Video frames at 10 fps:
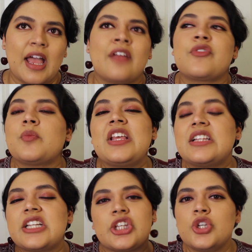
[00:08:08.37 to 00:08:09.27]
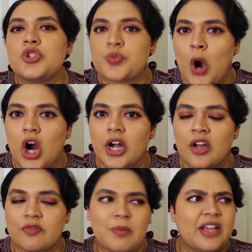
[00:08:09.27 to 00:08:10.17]
And for me, like a huge part
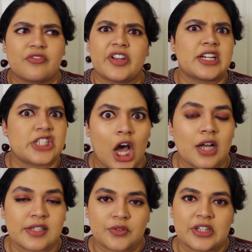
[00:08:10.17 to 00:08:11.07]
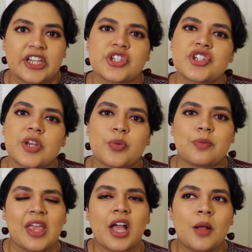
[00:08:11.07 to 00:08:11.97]
of my very toxic relationship with
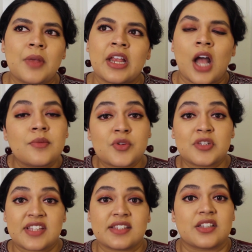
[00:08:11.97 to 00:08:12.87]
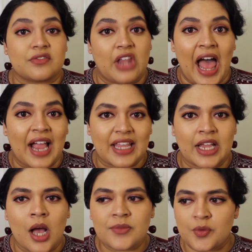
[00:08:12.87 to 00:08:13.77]
makeup, it comes from a sense of lack.
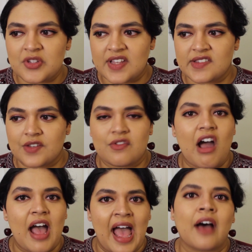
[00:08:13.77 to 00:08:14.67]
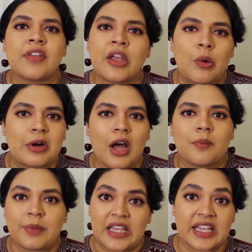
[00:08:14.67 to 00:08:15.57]
It comes from a sense of not having or
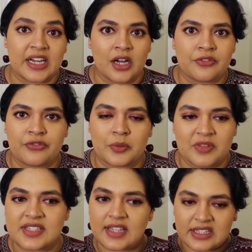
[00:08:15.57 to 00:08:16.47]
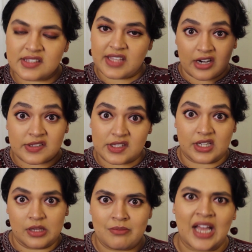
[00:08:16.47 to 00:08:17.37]
not being enough from this like
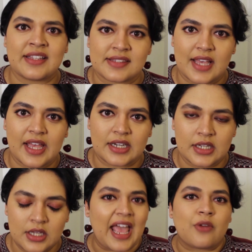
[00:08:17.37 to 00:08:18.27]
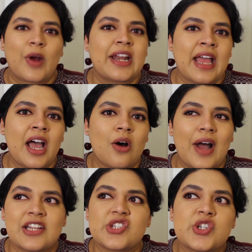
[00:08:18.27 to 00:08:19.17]
scarcity mindset. And right now,
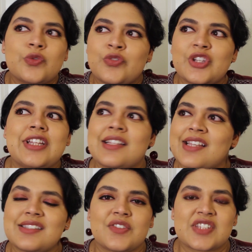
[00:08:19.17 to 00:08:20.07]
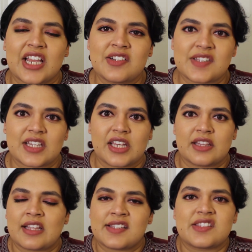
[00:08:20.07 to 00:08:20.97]
I just don't feel that sense of scarcity,
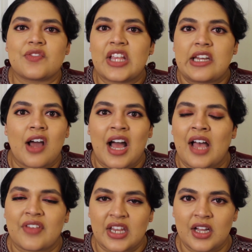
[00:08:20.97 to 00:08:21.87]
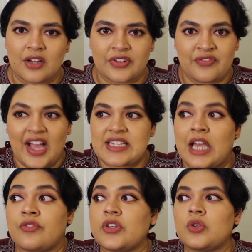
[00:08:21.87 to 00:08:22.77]
that sense of like not having enough. In fact,
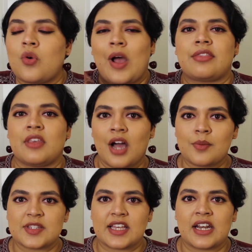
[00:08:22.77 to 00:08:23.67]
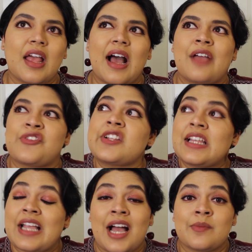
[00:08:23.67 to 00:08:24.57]
I feel quite the opposite. I feel
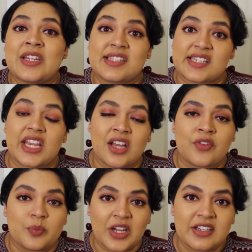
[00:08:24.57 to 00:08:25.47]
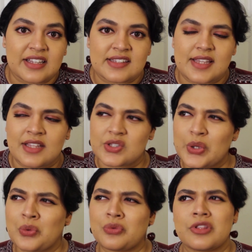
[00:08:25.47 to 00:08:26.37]
like I'm in a state of abundance. And
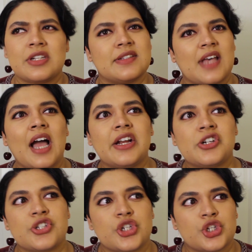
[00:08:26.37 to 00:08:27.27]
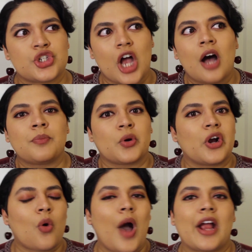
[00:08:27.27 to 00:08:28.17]
so the desire to shop
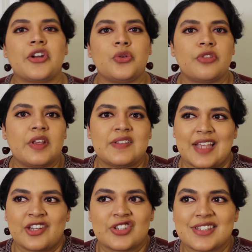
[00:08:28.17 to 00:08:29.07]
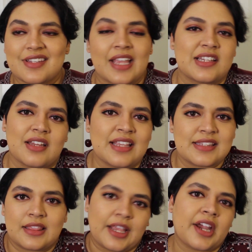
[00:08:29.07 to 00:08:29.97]
or acquire new things, it
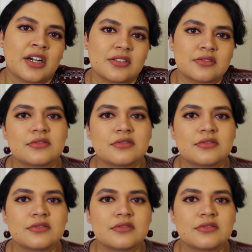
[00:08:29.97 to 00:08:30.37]
isn't there.